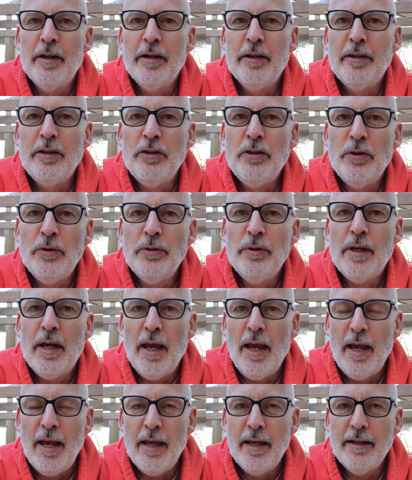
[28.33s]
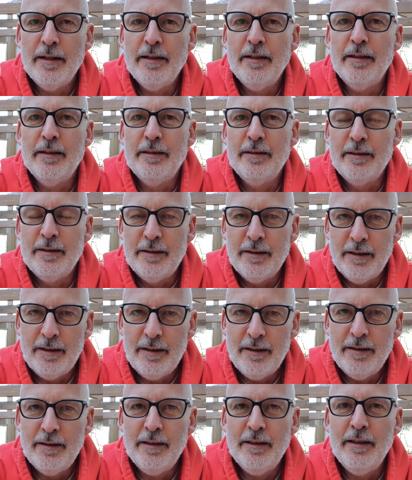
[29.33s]
you can
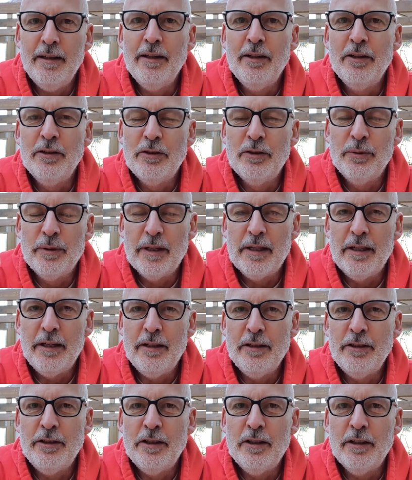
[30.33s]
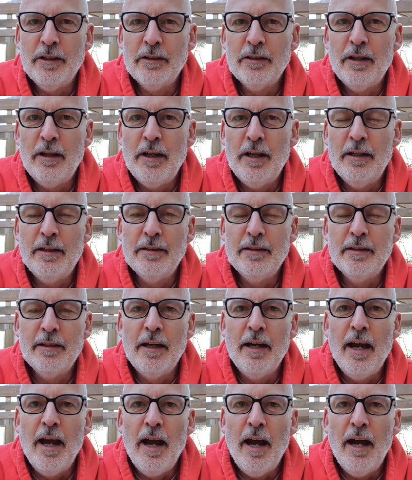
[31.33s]
indeed do a ketogenic diet,
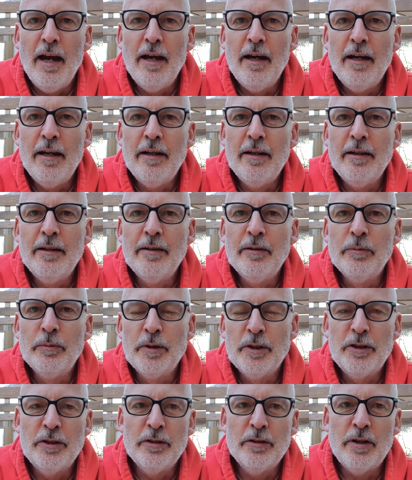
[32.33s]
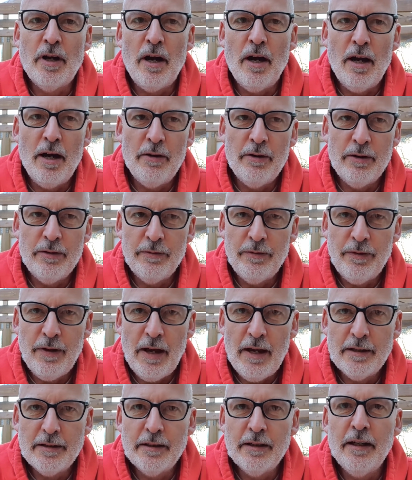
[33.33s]
which is higher in
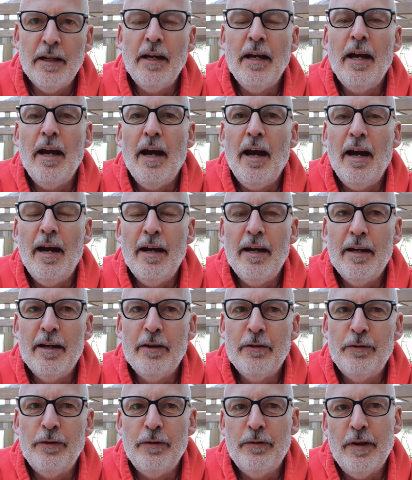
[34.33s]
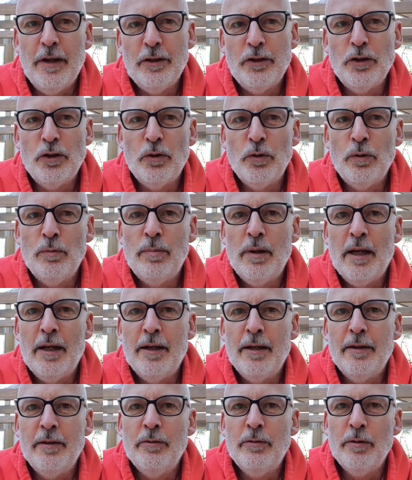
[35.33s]
fat, if you've had your
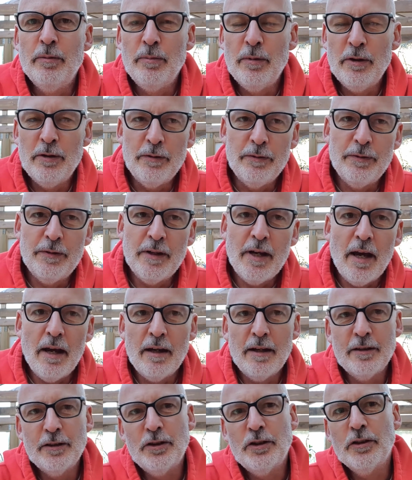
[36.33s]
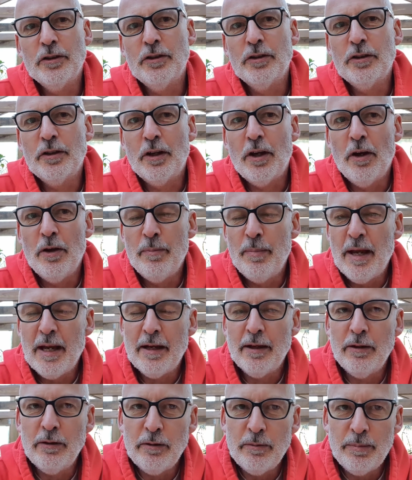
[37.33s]
gallbladder removed. Now let's just go back
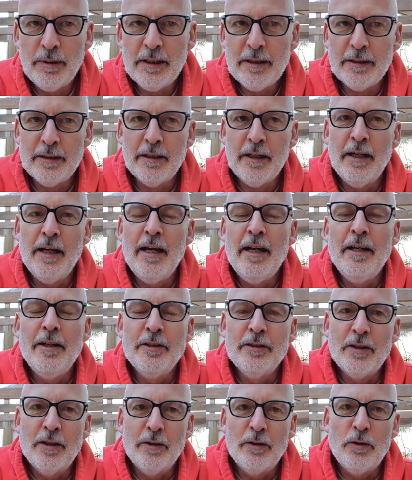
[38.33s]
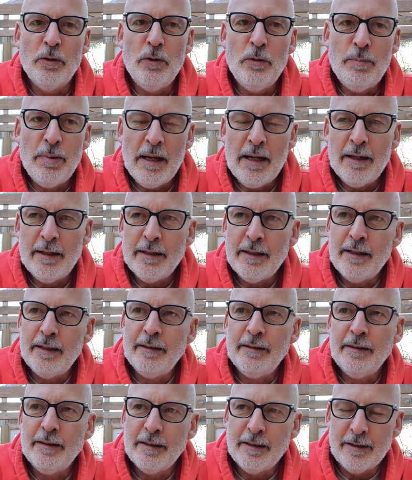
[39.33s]
a little bit. So the
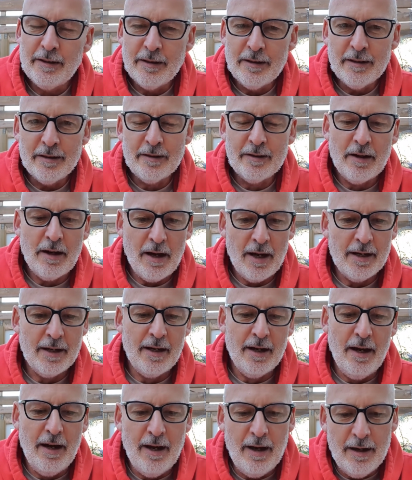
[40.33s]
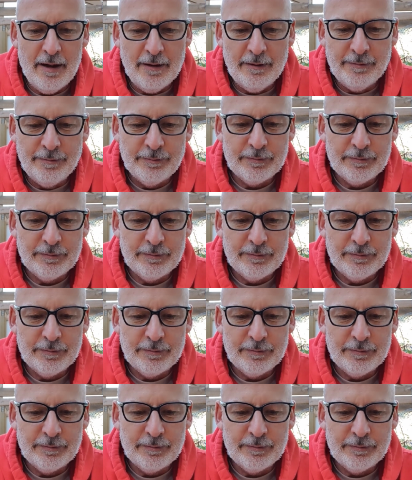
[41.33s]
gallbladder is like a